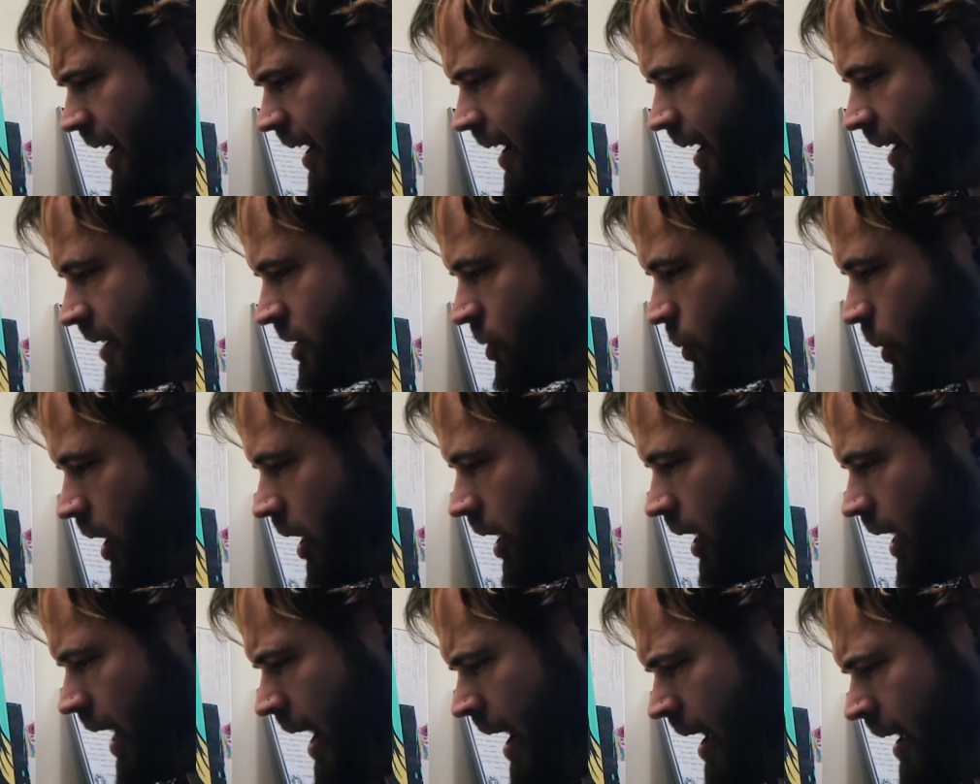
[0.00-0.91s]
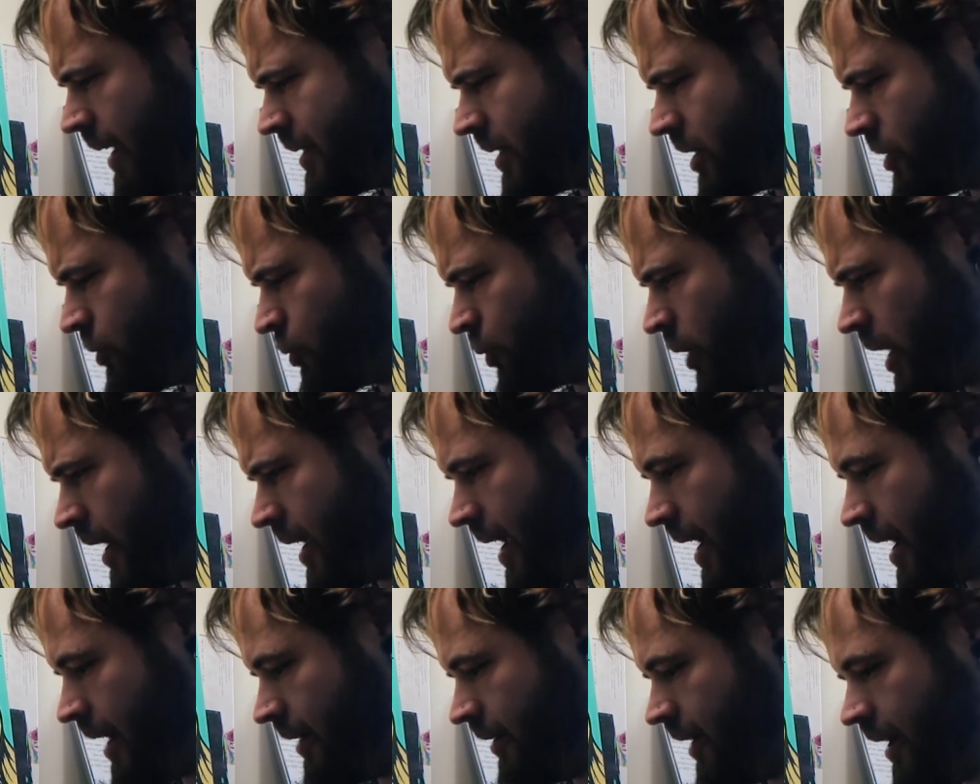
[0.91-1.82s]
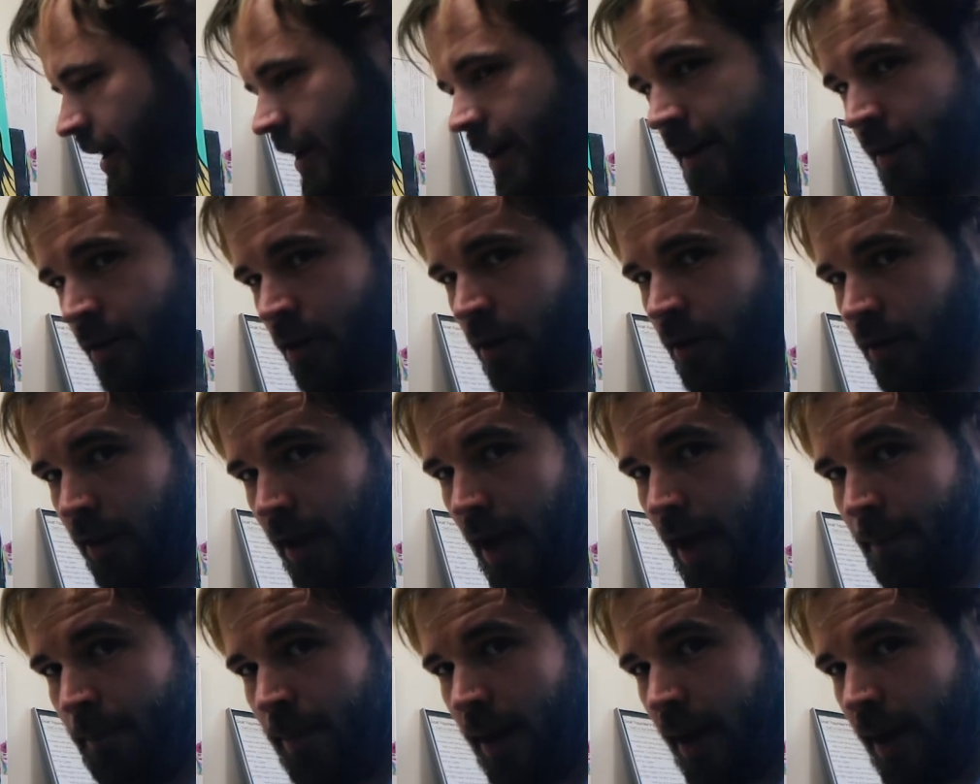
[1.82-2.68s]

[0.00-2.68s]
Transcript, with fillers: as well as the ring area and all that.